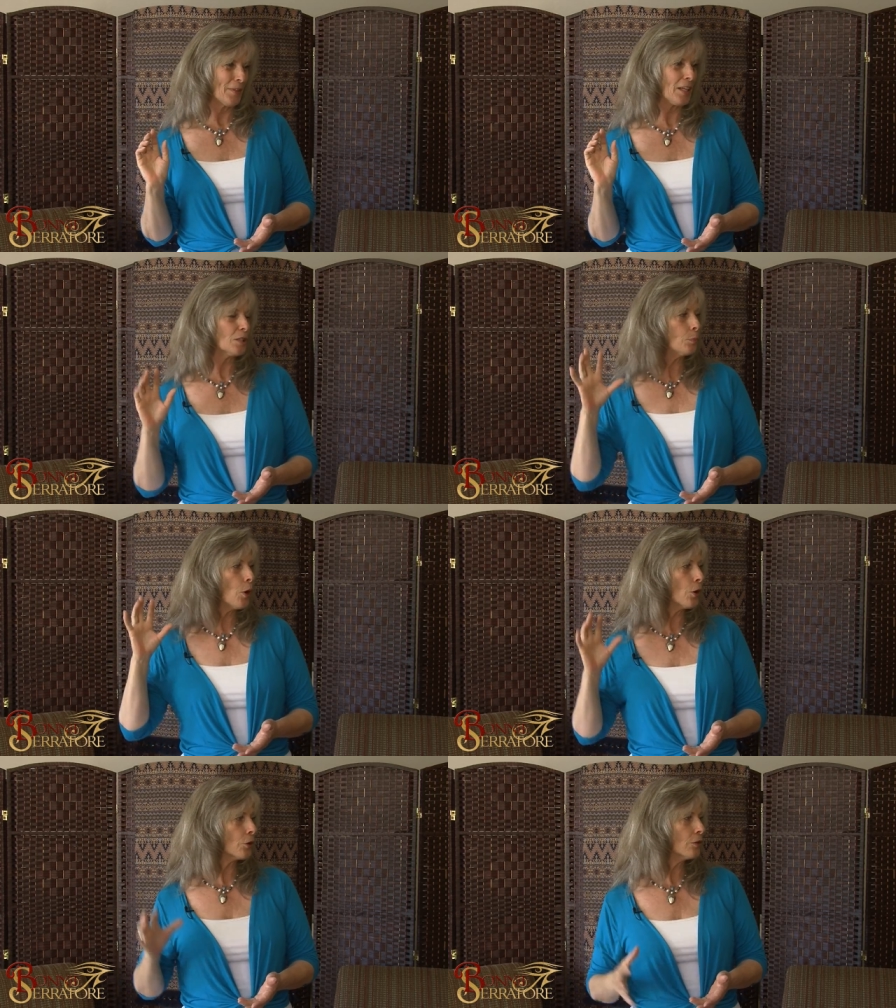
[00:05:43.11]
is
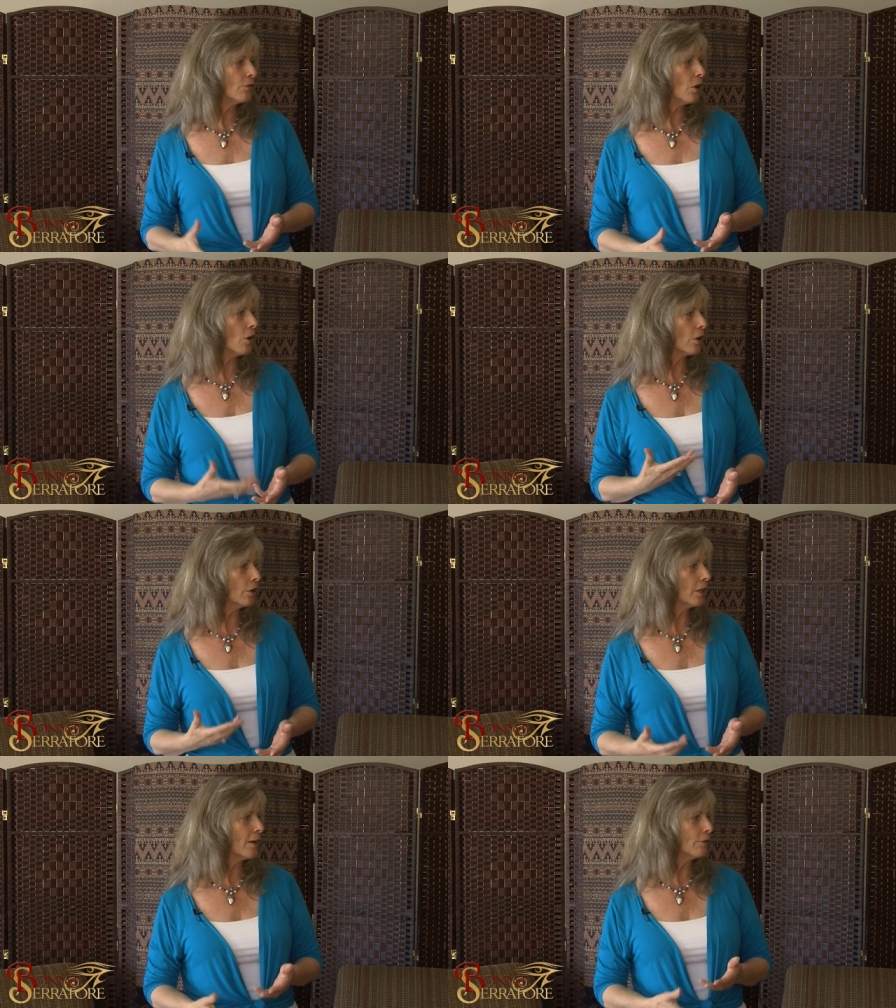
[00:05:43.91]
part of
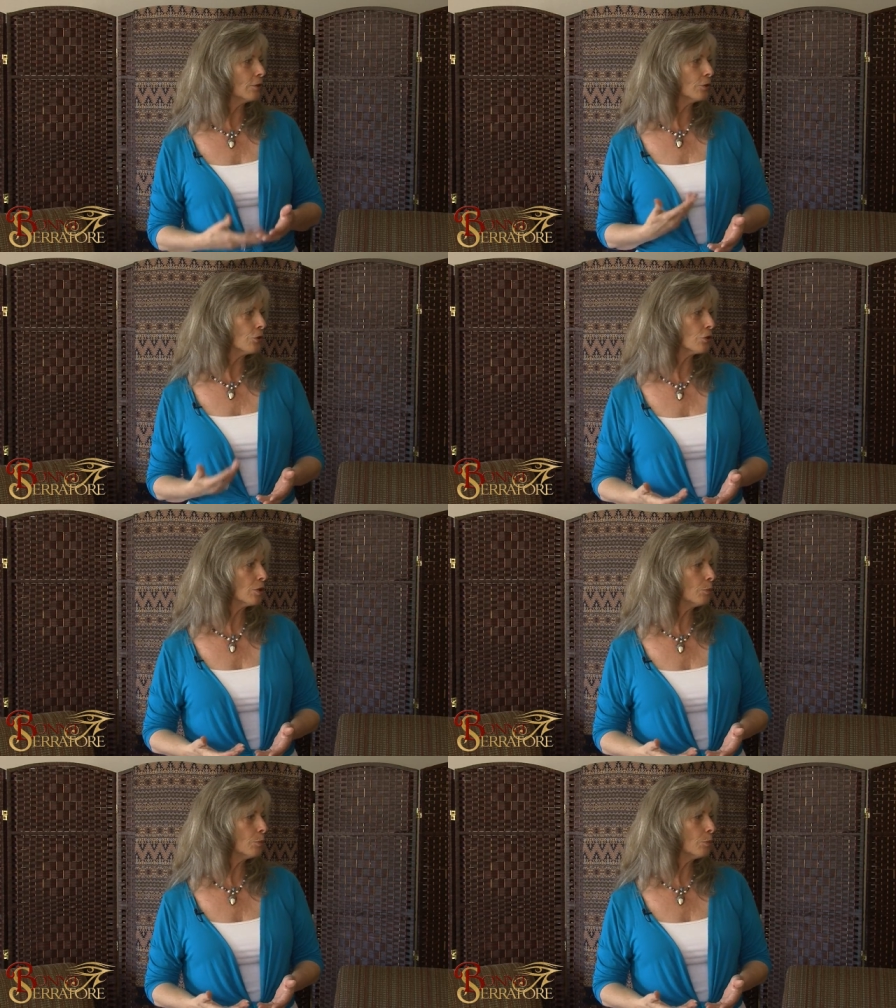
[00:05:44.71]
our evolution,